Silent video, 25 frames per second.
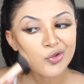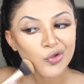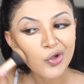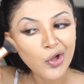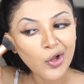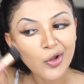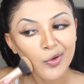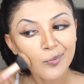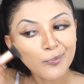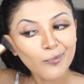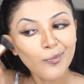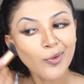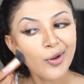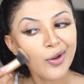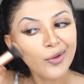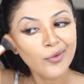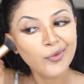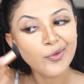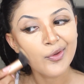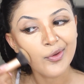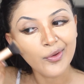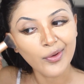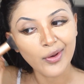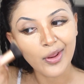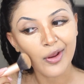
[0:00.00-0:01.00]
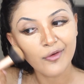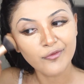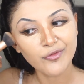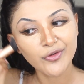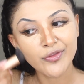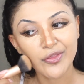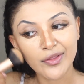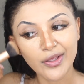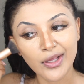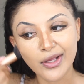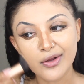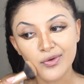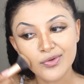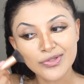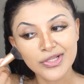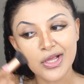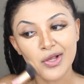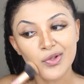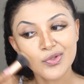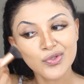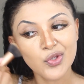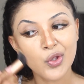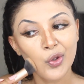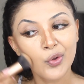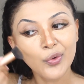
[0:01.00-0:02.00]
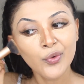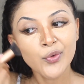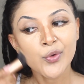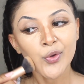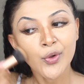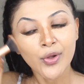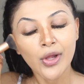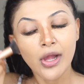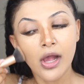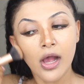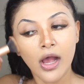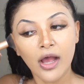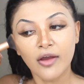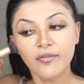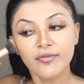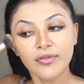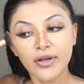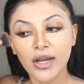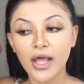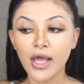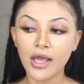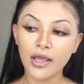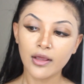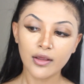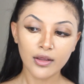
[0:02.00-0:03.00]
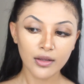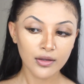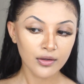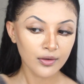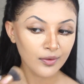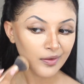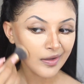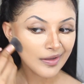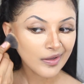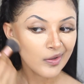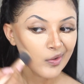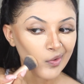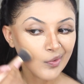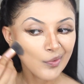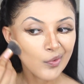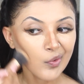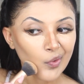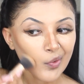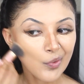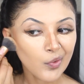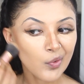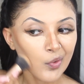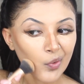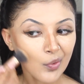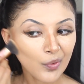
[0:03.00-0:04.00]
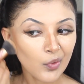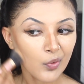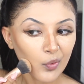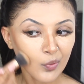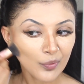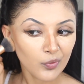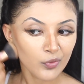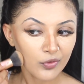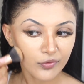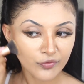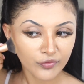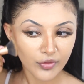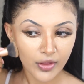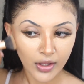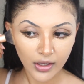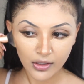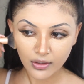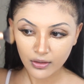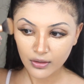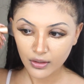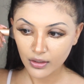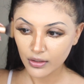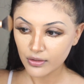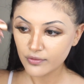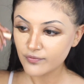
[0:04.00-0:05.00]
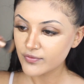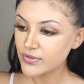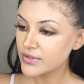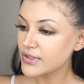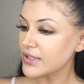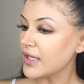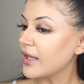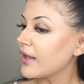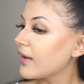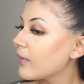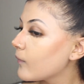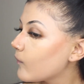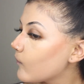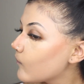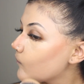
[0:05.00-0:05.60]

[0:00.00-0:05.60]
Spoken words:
start blending everything else out. So I've let all of that kind of sit